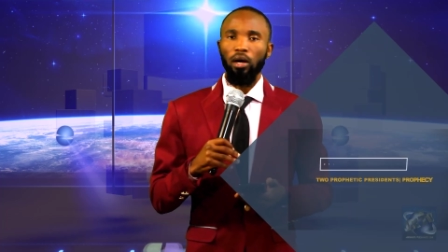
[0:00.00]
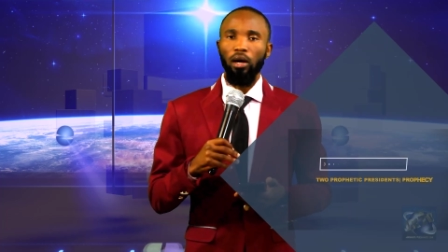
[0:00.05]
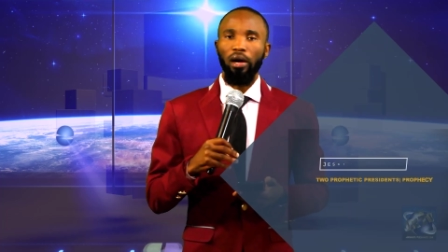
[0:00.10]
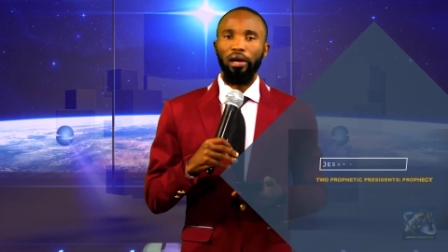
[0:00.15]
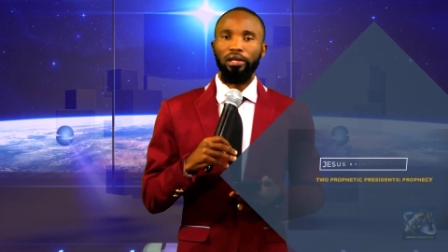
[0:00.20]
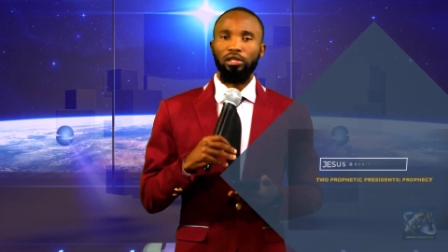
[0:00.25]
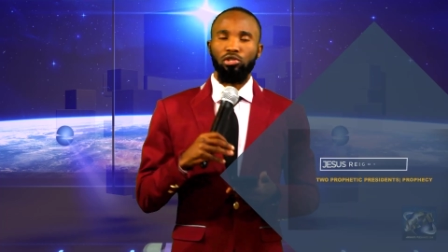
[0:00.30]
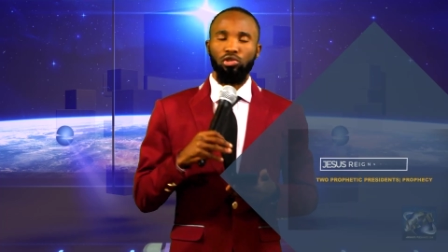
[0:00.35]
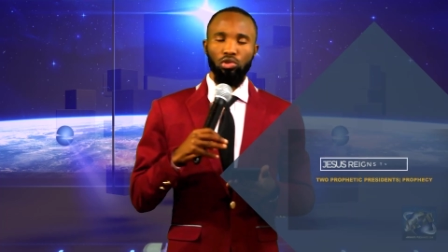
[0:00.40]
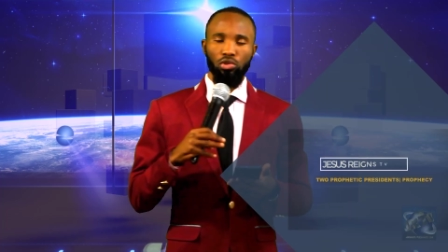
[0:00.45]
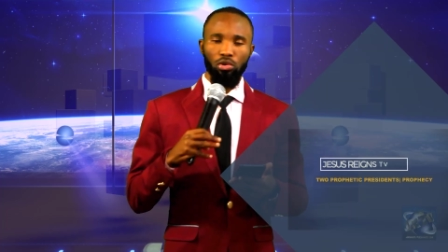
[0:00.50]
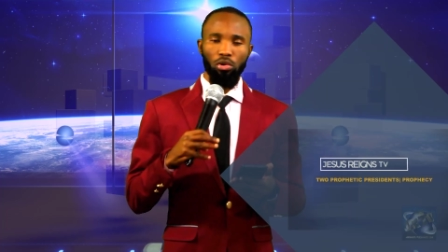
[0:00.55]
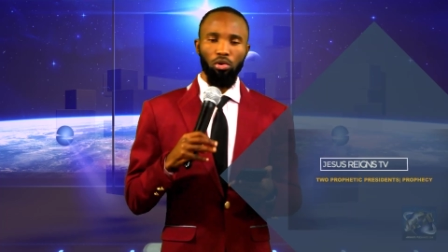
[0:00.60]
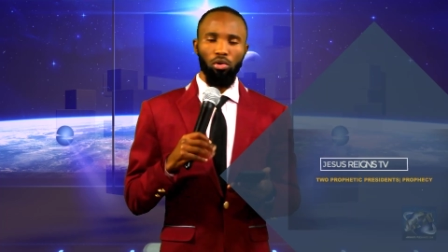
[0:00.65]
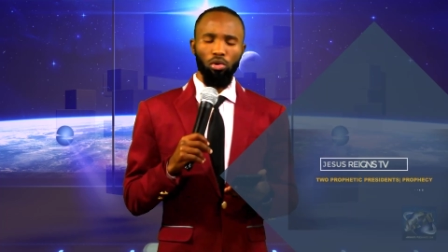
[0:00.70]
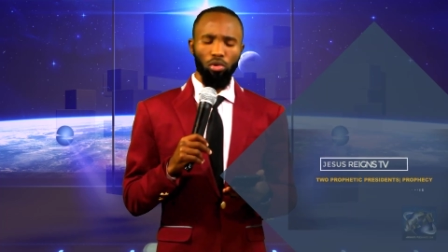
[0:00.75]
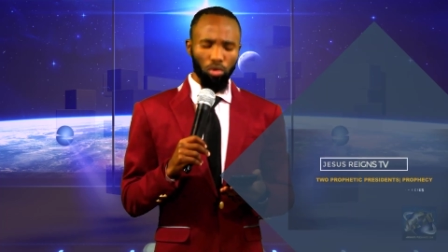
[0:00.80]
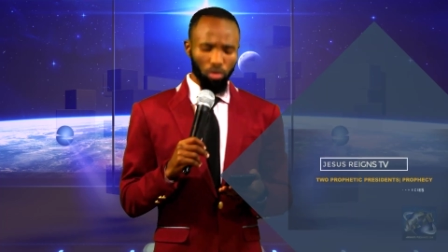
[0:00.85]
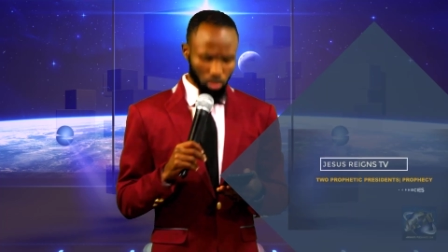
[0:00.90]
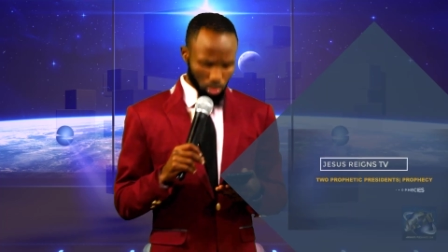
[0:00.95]
I
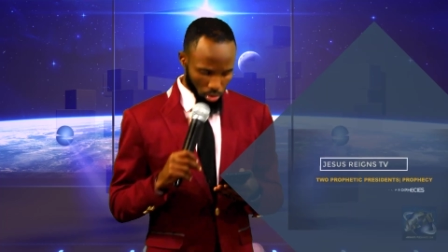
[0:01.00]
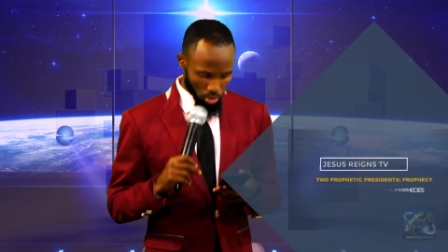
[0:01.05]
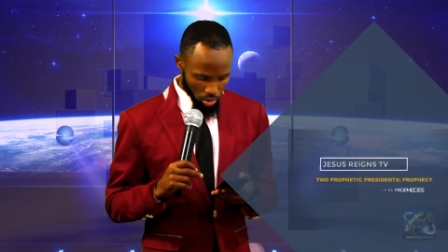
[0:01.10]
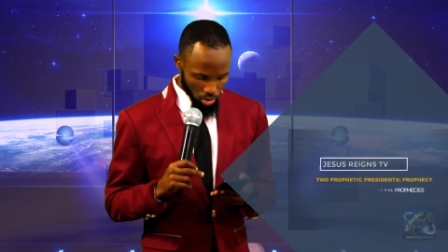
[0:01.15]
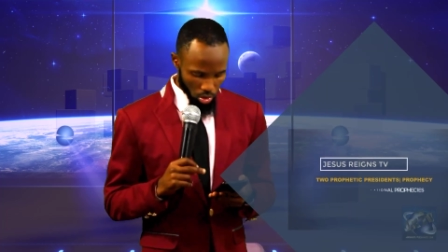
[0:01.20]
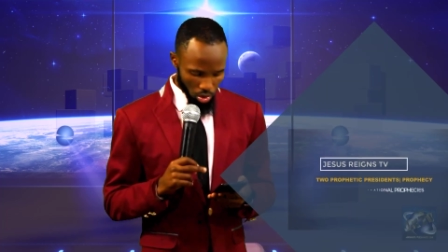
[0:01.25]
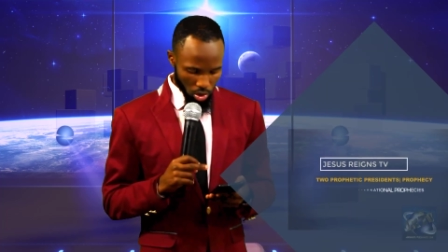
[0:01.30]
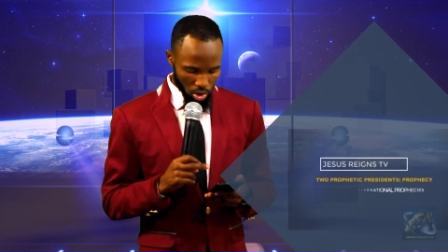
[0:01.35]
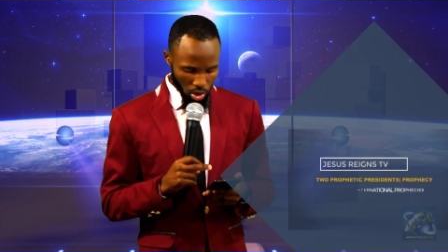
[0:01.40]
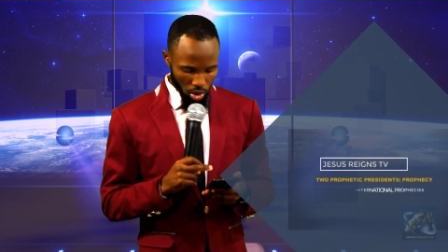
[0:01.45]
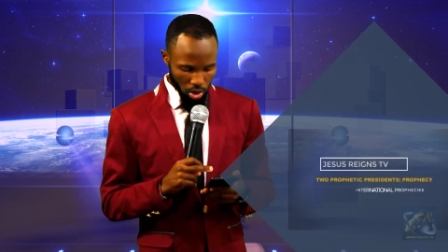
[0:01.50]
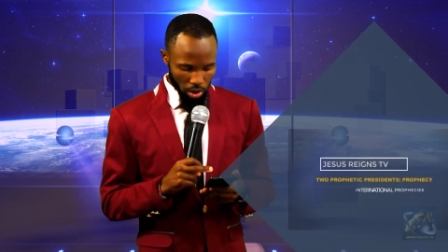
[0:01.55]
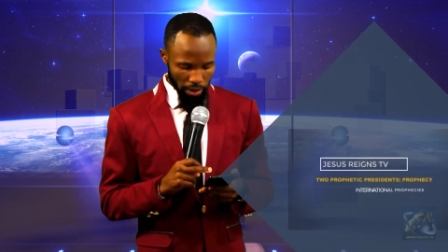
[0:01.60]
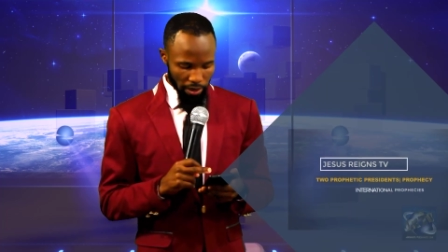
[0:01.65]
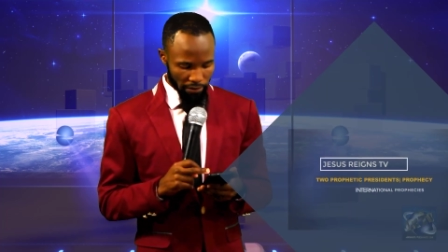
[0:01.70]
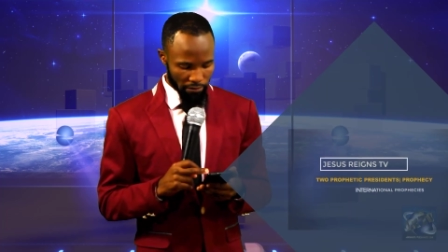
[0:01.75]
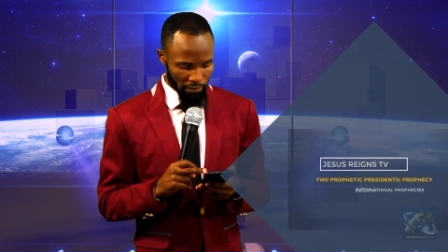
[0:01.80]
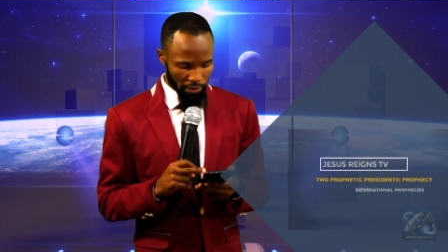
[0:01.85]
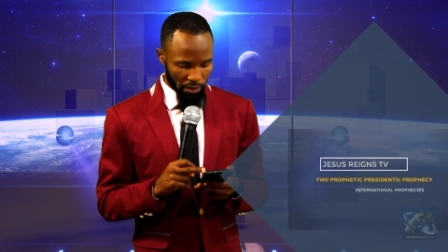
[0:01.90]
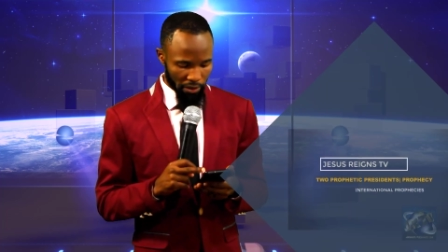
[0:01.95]
saw
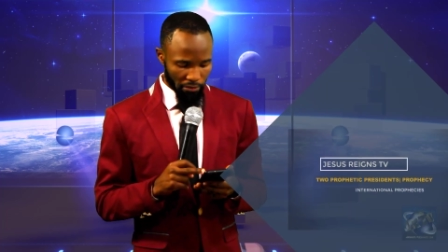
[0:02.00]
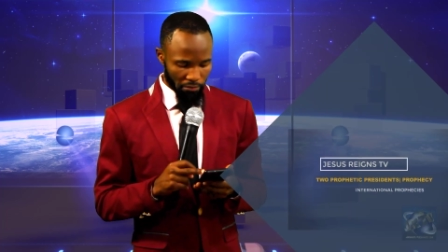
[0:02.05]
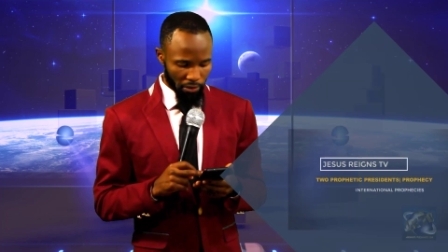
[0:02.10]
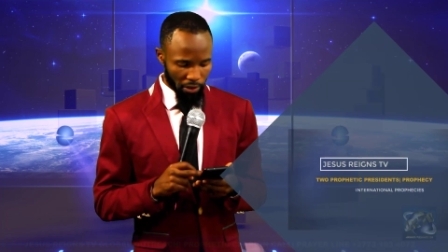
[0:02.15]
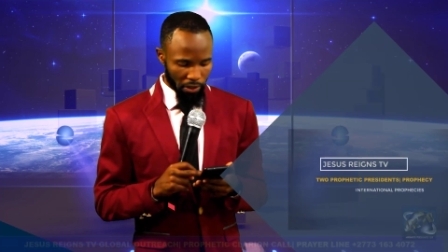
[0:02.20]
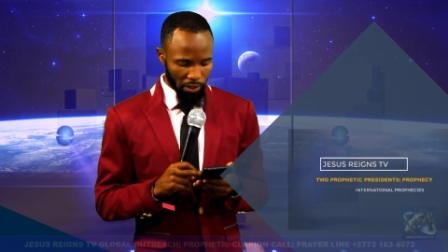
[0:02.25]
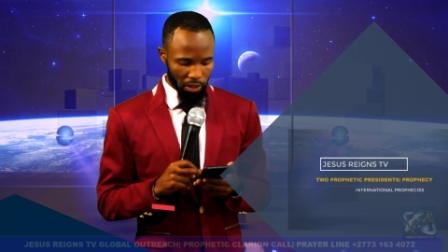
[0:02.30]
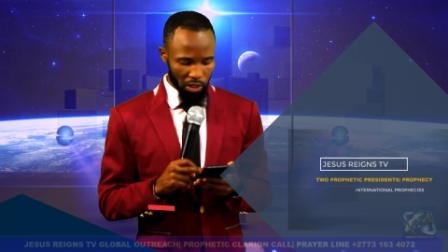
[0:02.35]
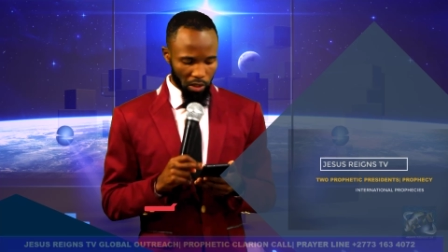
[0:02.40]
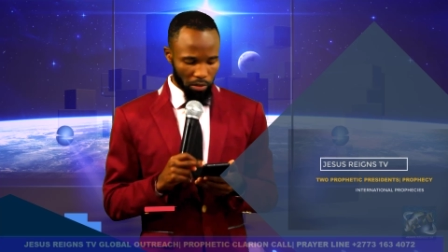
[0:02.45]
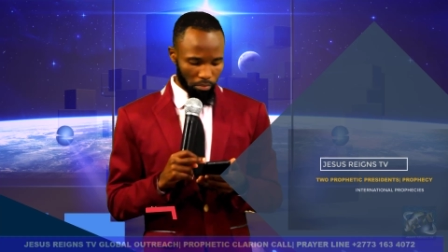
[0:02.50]
a very